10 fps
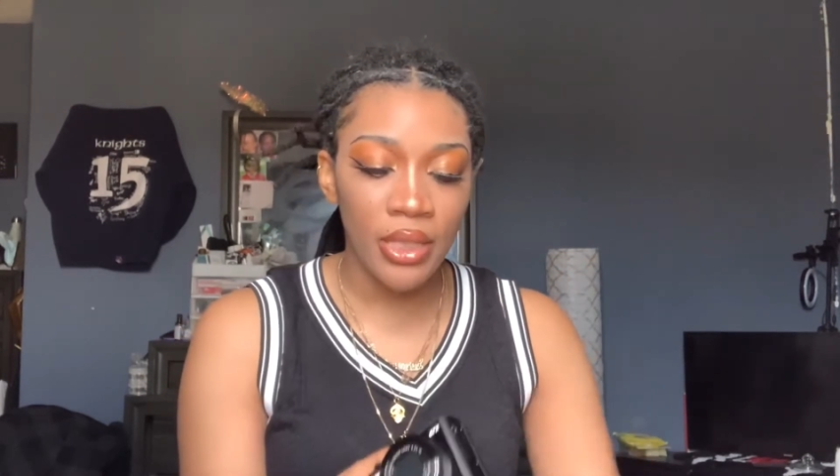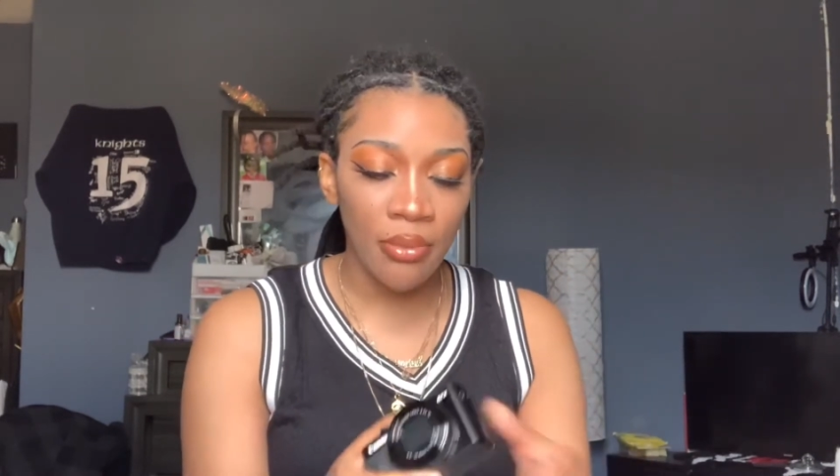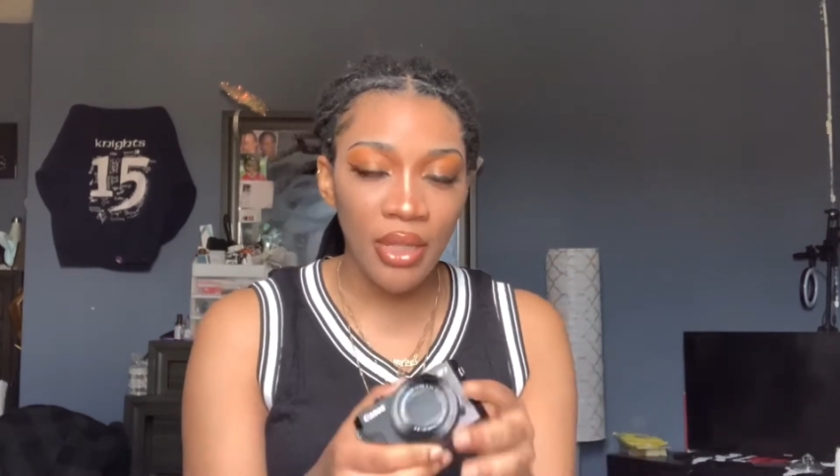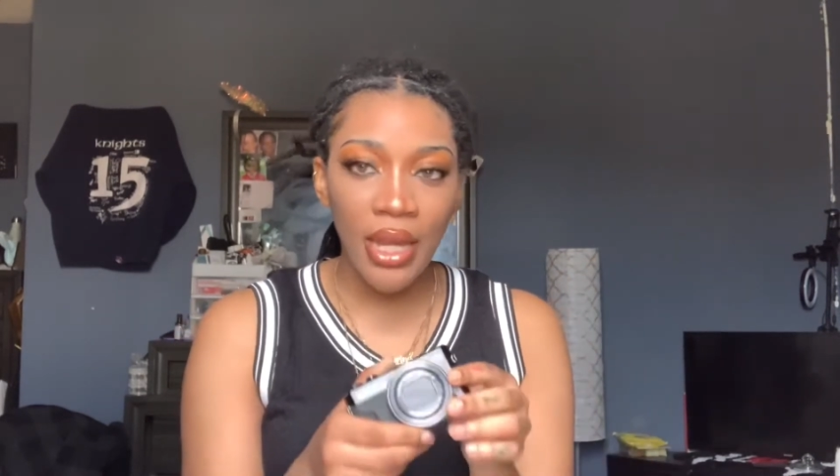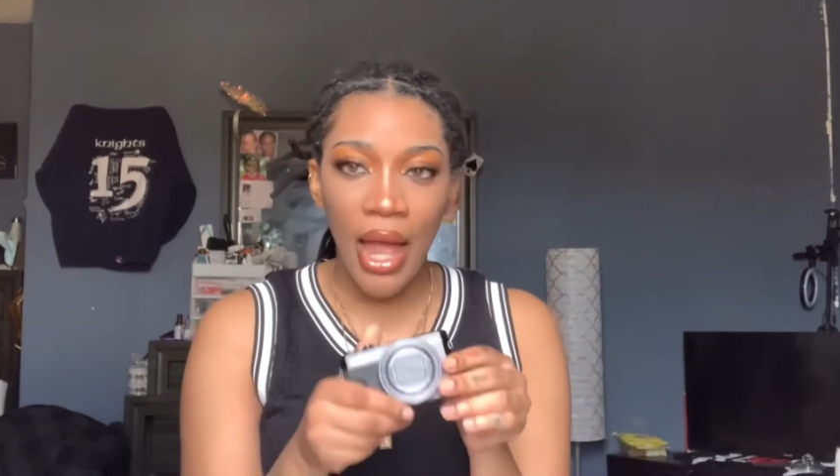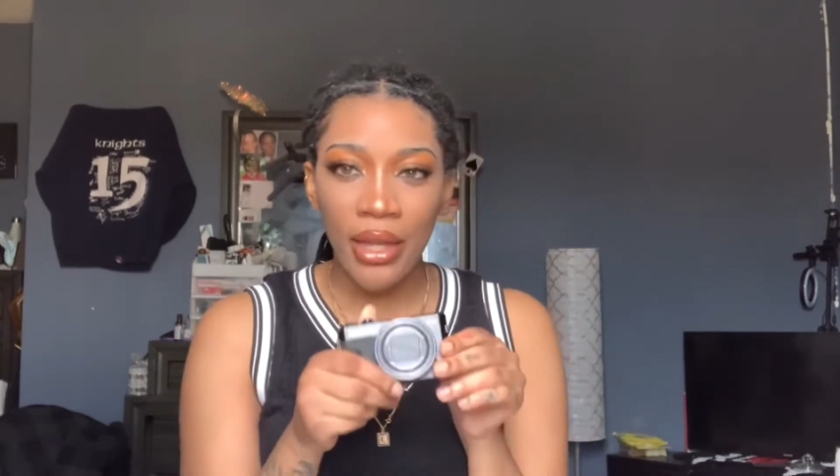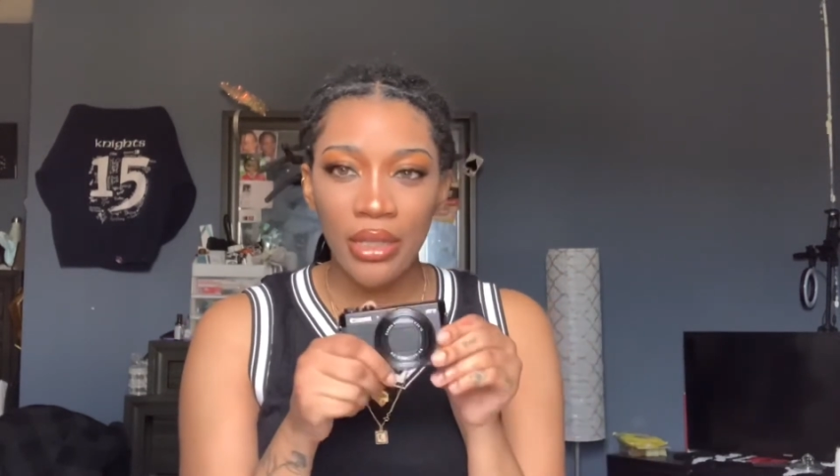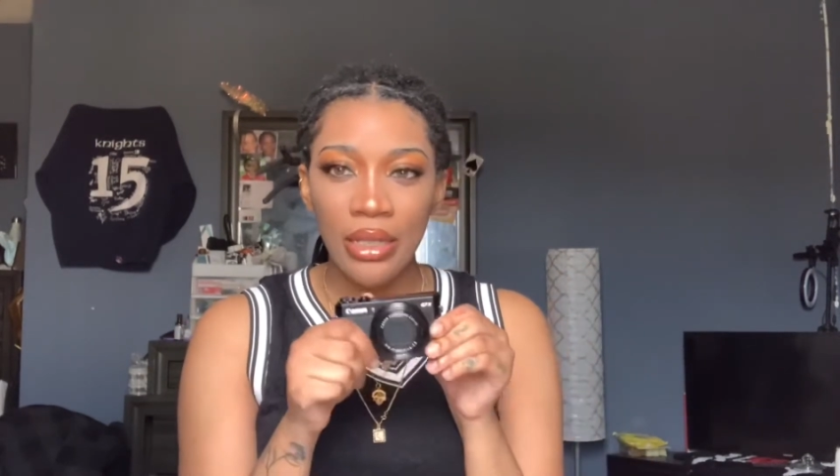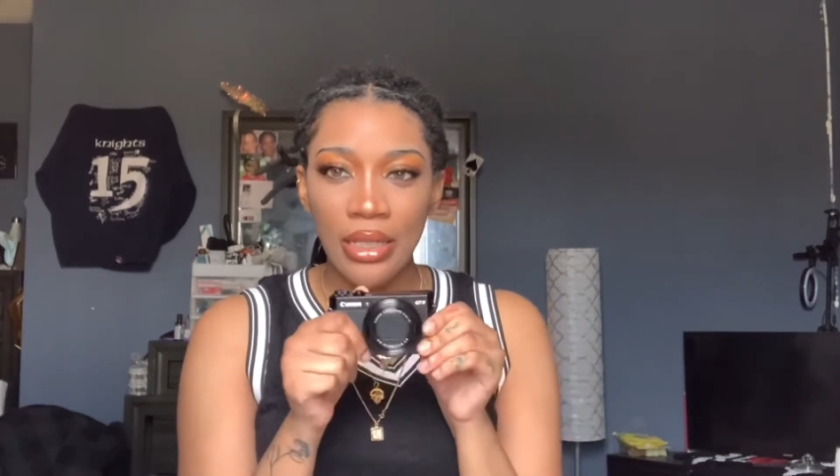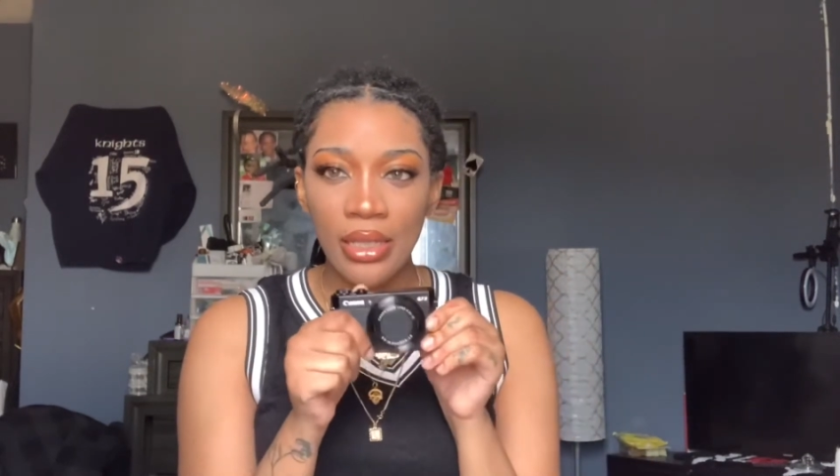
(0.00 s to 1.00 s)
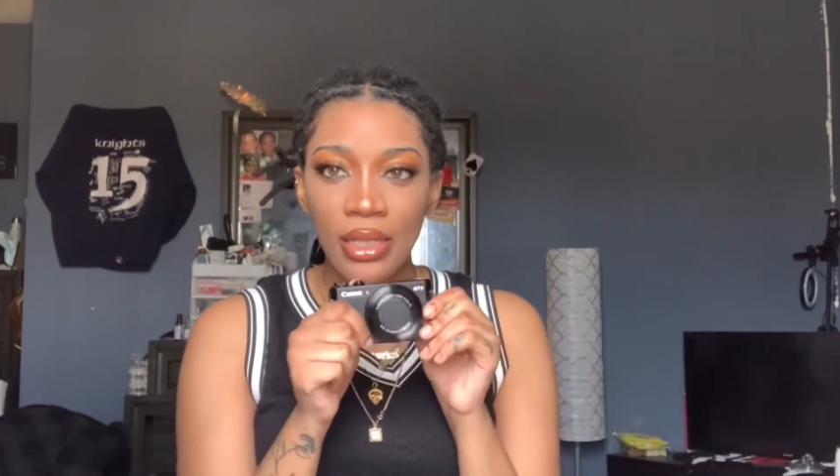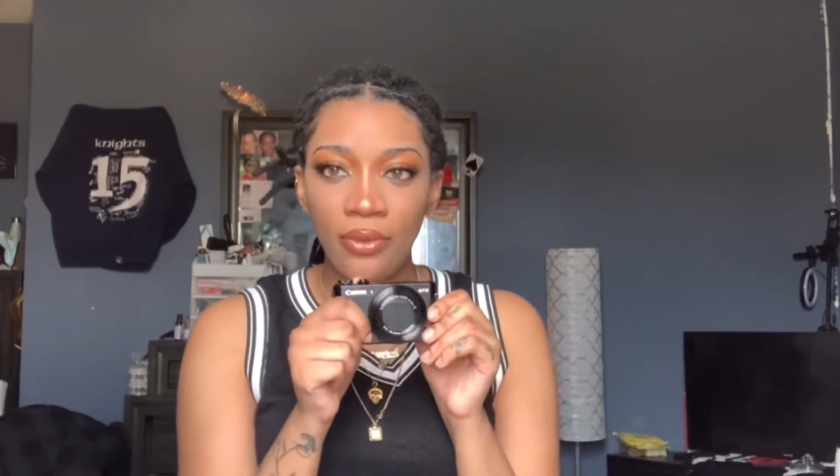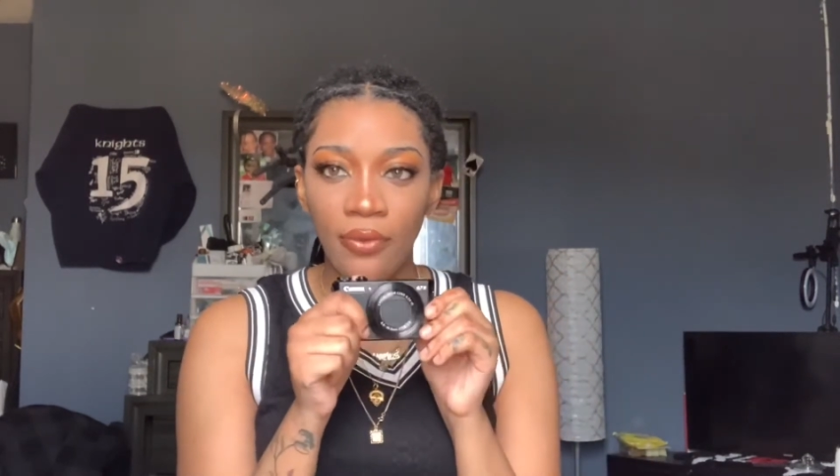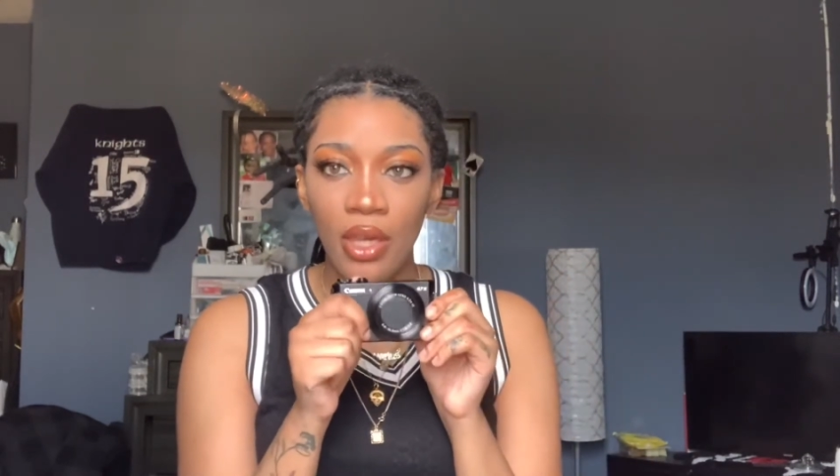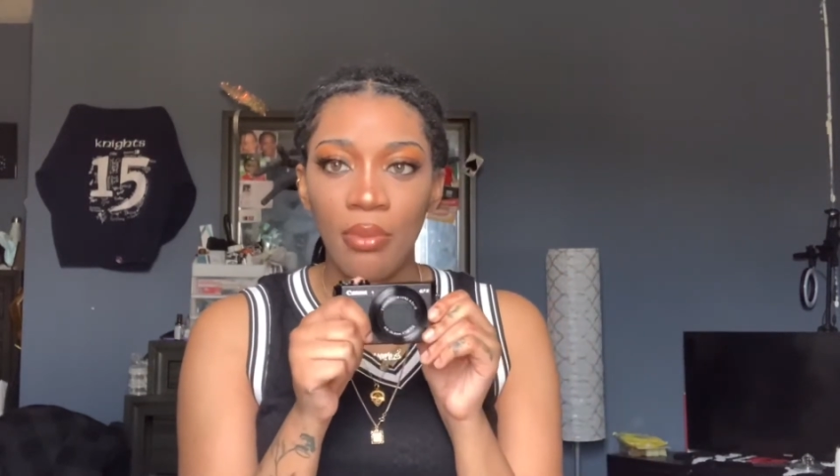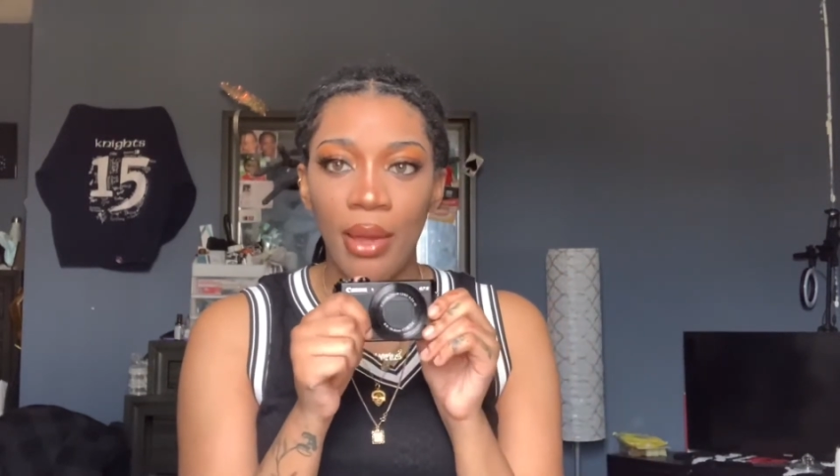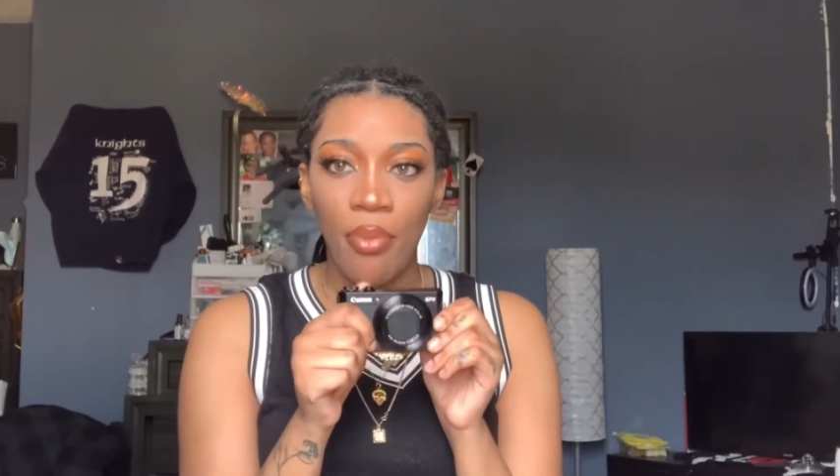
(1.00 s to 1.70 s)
Something I could easily fit in my